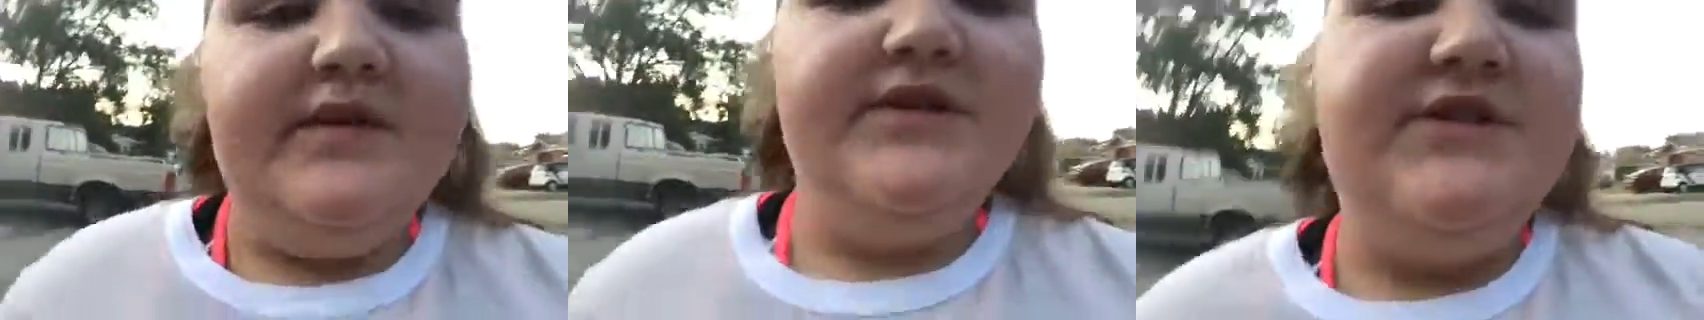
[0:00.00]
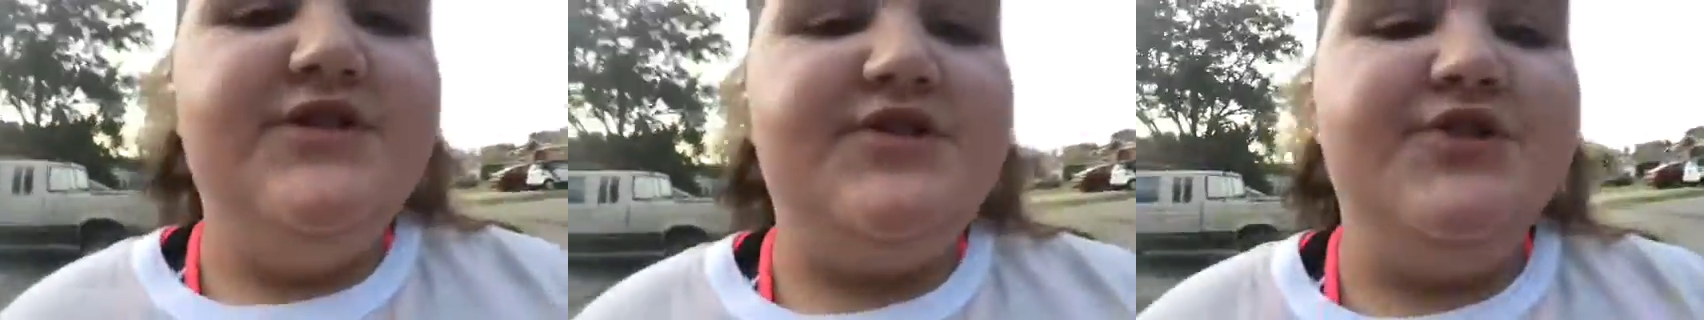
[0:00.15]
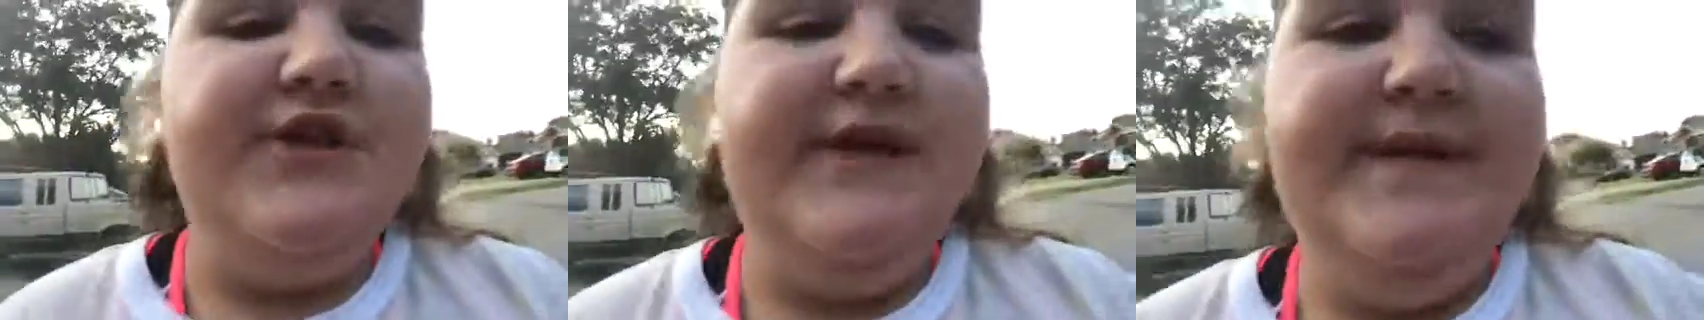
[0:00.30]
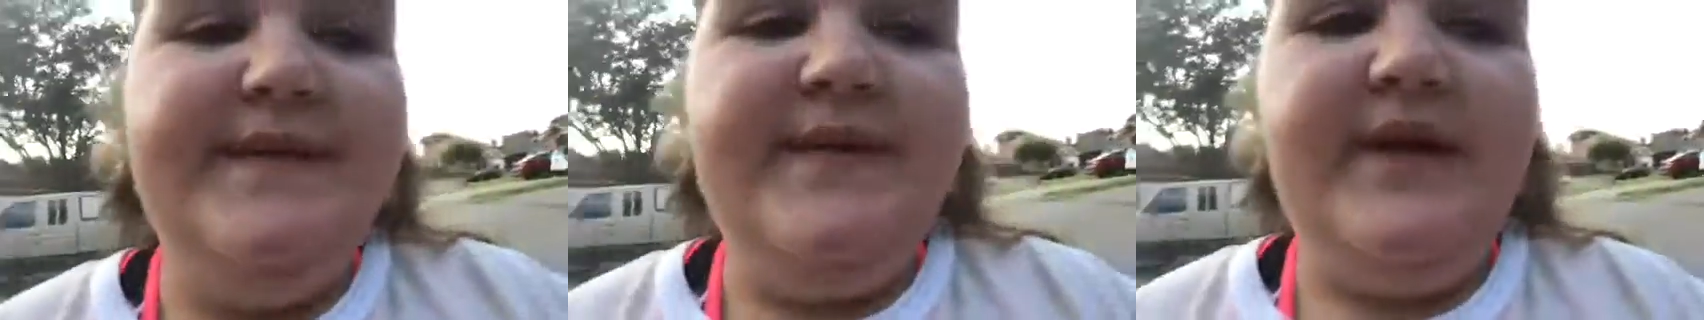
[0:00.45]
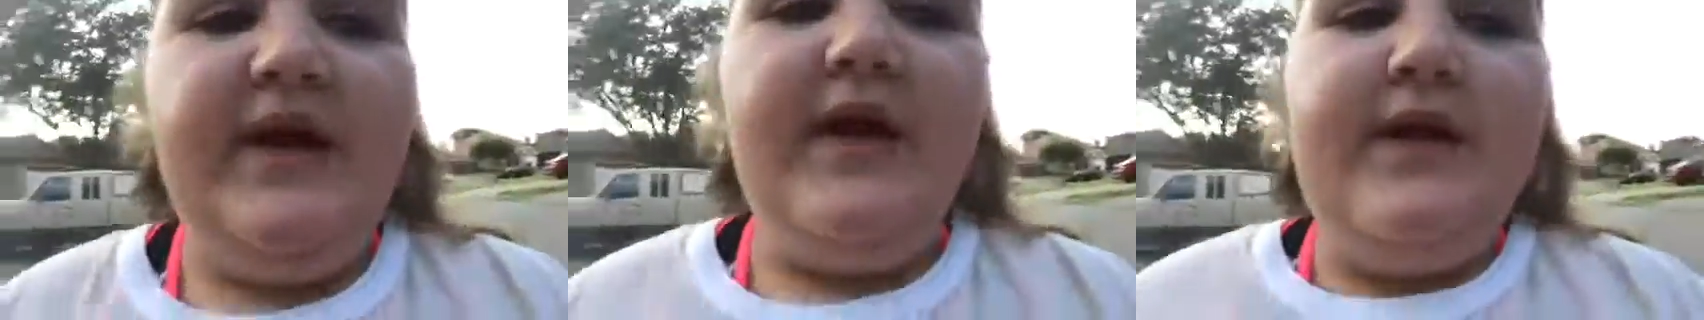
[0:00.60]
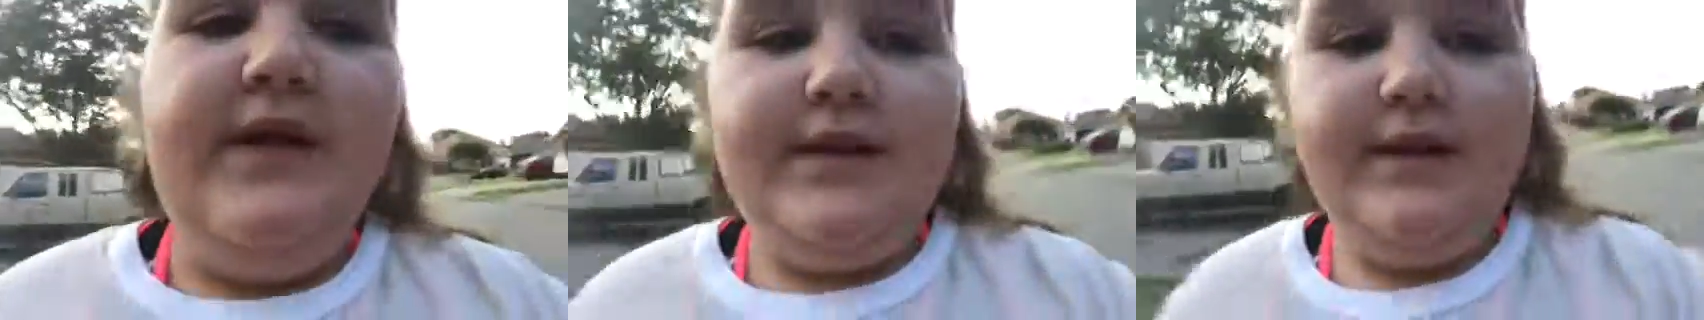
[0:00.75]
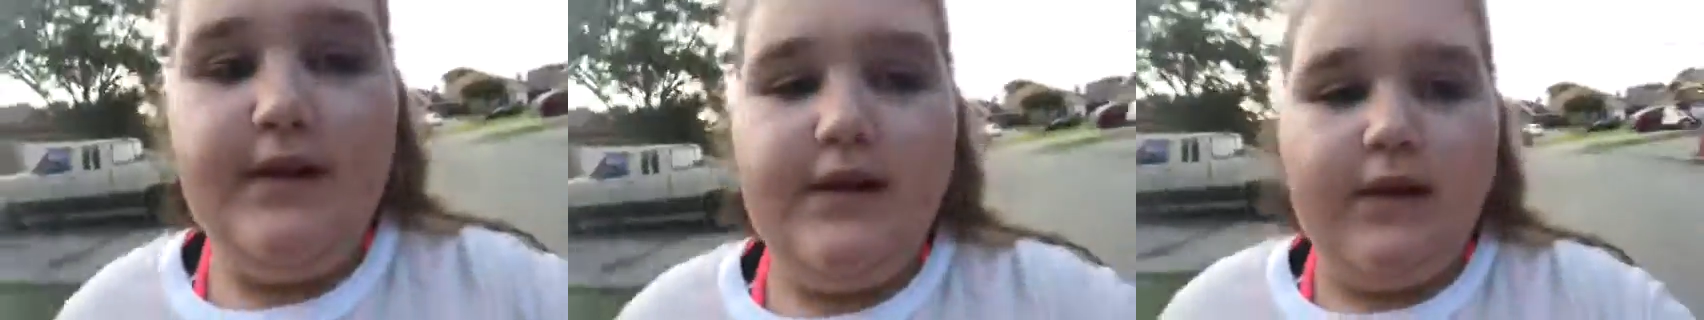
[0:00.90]
my street
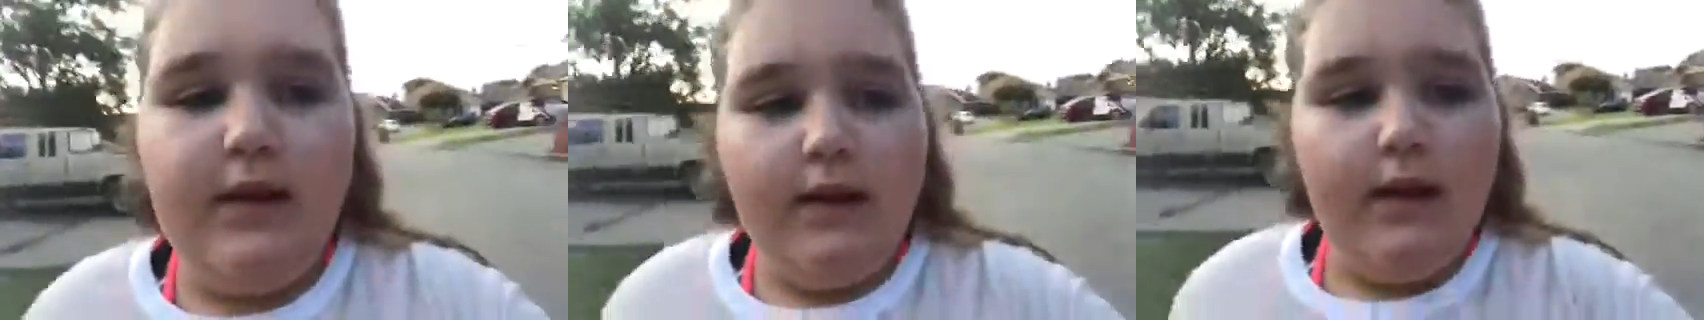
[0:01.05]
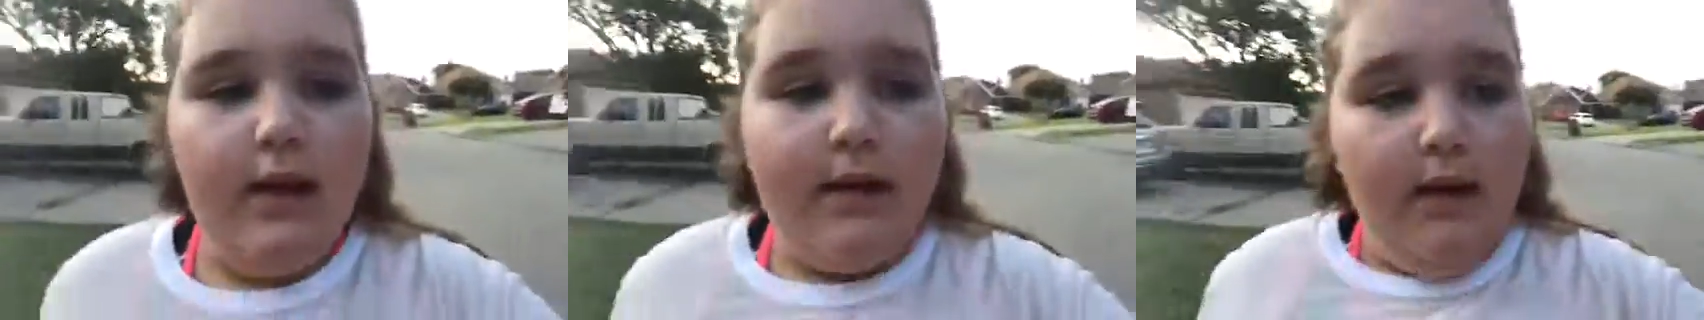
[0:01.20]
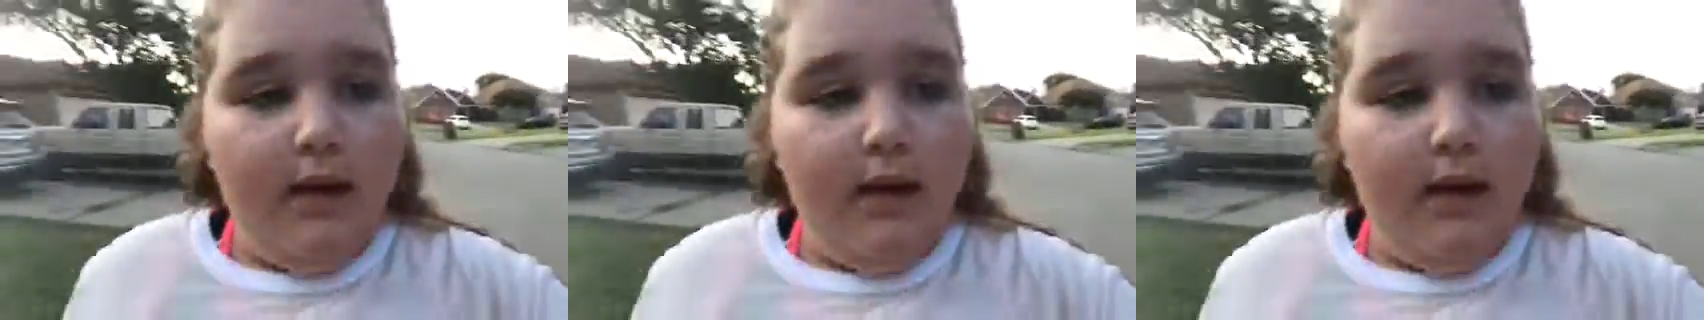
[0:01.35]
because